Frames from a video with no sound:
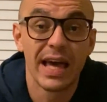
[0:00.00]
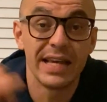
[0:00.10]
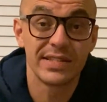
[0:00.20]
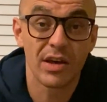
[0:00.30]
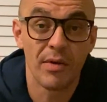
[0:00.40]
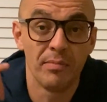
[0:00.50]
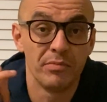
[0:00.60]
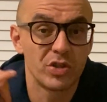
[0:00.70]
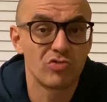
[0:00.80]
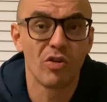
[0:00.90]
is
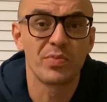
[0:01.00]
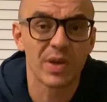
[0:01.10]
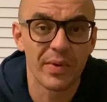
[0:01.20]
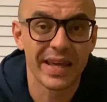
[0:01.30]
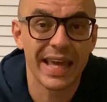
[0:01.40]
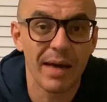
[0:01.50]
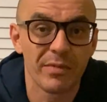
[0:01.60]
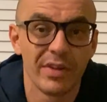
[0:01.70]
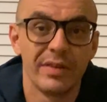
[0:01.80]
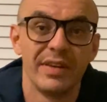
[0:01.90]
just robbed someone in
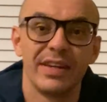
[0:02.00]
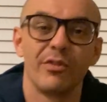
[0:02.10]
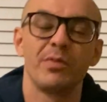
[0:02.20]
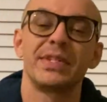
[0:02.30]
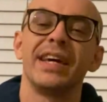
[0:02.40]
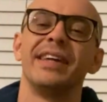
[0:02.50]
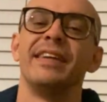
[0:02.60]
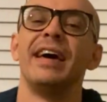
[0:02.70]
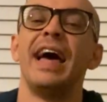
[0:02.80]
Camden. You know what I'm